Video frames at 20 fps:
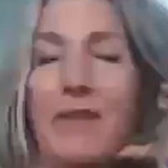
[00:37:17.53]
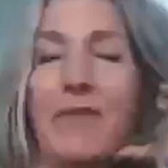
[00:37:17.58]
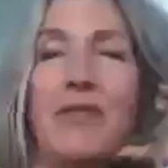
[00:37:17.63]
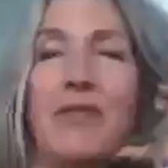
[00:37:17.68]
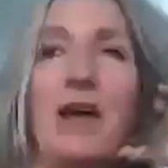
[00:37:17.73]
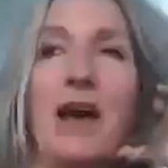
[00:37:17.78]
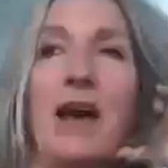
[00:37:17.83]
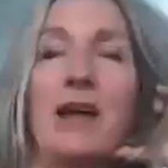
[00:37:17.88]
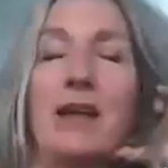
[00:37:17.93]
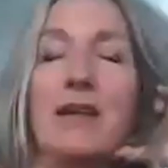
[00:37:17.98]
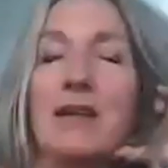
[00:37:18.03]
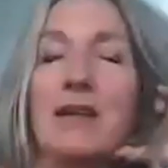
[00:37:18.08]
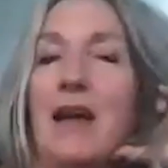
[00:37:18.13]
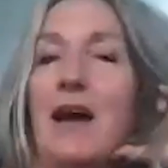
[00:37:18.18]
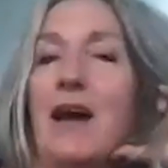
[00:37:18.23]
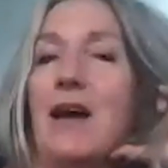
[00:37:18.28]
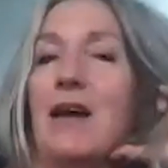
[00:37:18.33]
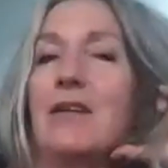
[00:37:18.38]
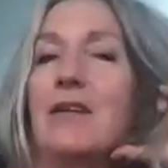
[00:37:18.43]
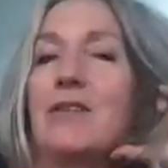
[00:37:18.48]
that. Yeah.
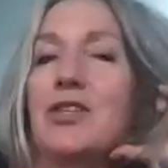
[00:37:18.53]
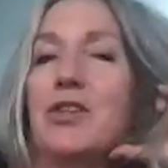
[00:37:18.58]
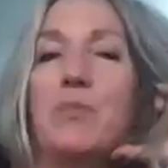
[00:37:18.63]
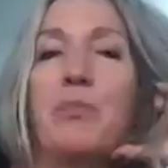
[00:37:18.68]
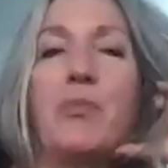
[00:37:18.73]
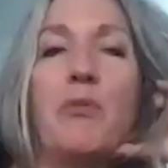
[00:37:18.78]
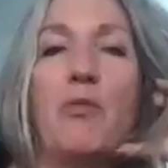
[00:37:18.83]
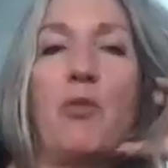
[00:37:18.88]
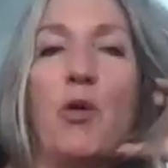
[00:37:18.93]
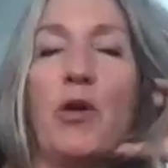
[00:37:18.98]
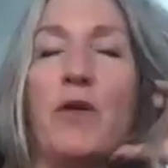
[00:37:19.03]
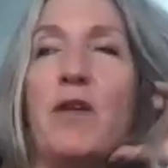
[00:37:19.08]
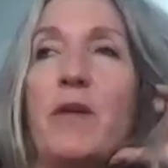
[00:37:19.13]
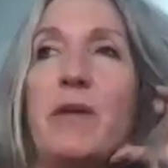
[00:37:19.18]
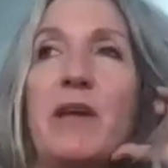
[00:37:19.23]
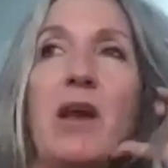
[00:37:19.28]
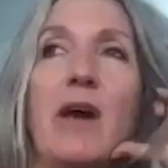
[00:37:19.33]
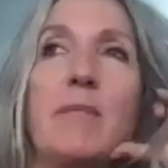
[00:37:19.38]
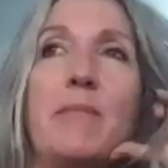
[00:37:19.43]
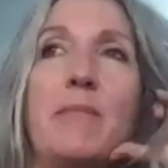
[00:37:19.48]
Worthy
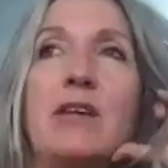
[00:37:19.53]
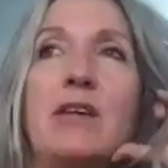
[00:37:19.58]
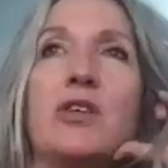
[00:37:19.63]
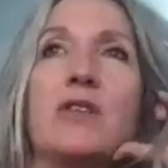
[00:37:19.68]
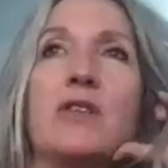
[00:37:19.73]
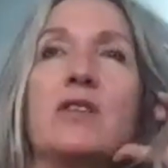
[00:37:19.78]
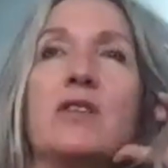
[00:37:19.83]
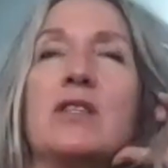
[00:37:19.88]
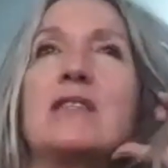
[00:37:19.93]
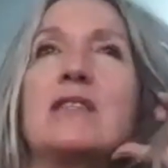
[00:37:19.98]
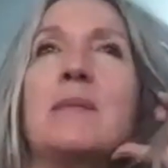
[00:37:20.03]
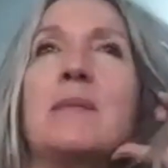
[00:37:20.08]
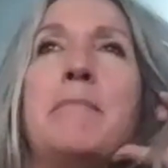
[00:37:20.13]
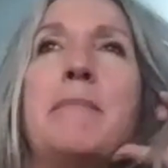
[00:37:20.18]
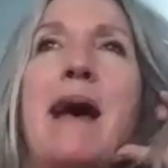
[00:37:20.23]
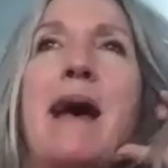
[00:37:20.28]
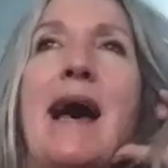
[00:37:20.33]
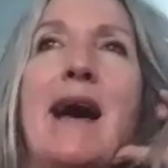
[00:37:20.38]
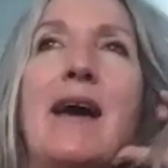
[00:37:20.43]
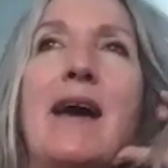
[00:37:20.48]
beyond measures. It doesn't
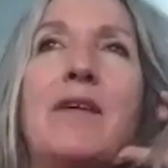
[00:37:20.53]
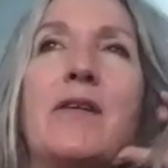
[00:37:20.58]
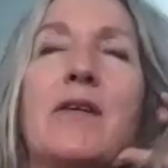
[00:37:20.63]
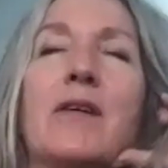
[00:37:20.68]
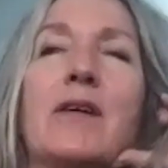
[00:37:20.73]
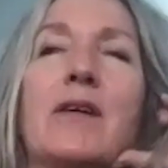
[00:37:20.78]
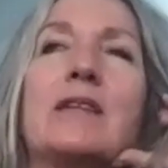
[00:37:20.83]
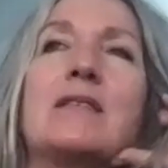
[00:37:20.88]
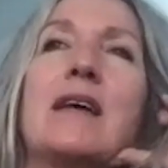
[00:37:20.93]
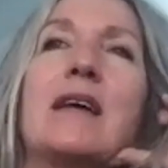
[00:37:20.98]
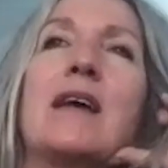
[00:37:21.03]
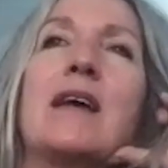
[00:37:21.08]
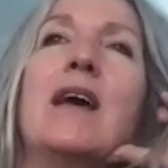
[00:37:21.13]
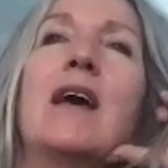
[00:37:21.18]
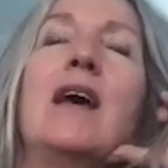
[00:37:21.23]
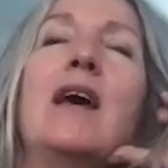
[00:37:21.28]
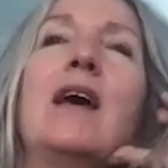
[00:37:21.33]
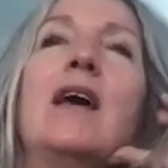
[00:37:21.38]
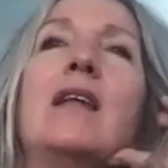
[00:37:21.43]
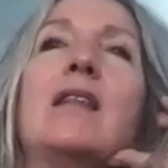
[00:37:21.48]
matter. It's like,
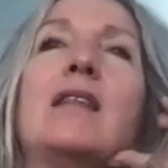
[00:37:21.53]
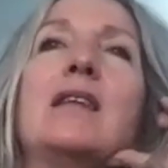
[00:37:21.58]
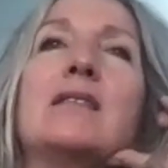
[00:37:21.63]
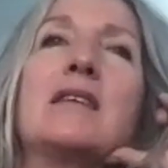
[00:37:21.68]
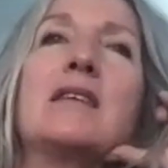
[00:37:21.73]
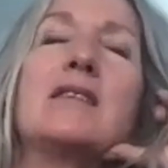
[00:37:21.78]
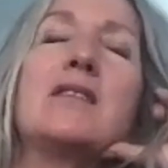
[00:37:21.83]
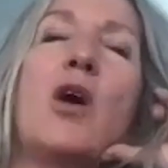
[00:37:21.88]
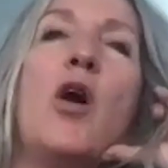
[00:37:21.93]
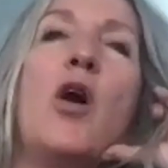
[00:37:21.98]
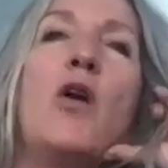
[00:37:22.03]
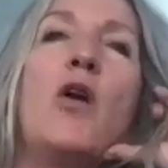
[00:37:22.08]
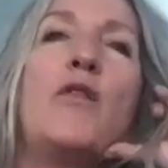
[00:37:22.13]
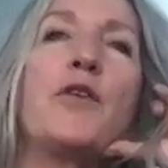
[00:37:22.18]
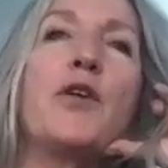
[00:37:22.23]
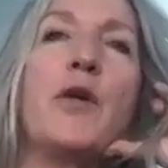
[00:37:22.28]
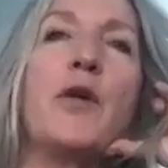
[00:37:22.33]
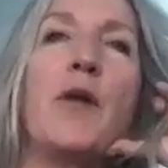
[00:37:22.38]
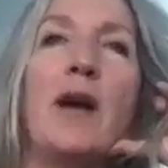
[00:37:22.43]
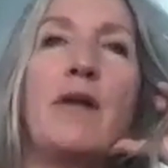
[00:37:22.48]
this is all
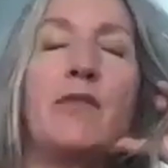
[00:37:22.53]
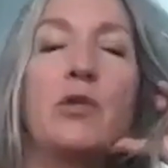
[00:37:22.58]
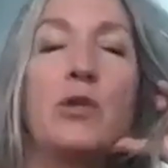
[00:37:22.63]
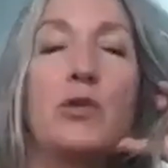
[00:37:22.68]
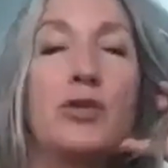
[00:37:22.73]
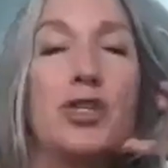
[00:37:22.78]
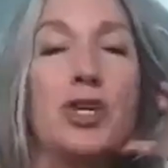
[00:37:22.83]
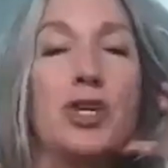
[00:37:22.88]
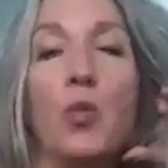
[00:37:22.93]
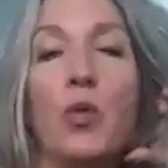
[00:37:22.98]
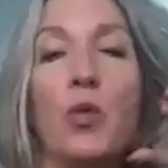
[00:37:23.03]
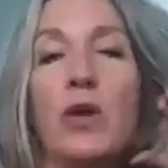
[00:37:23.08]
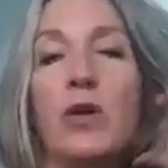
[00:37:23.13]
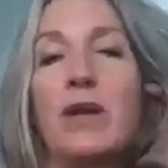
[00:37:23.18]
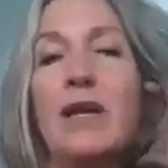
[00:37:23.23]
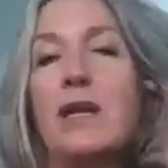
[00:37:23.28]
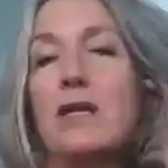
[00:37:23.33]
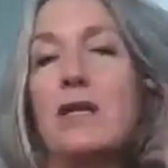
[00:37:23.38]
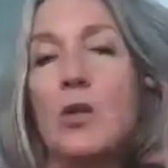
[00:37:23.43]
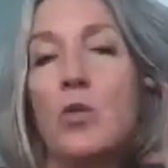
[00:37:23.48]
for your evolution. We're
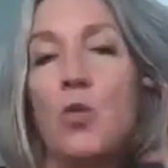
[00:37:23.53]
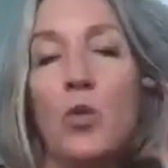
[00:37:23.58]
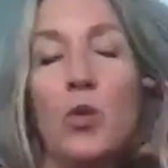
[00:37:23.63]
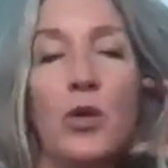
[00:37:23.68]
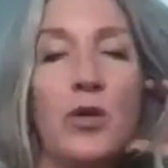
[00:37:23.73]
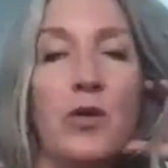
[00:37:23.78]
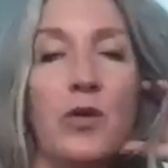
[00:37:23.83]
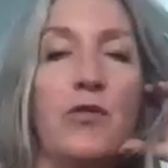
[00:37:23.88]
in the world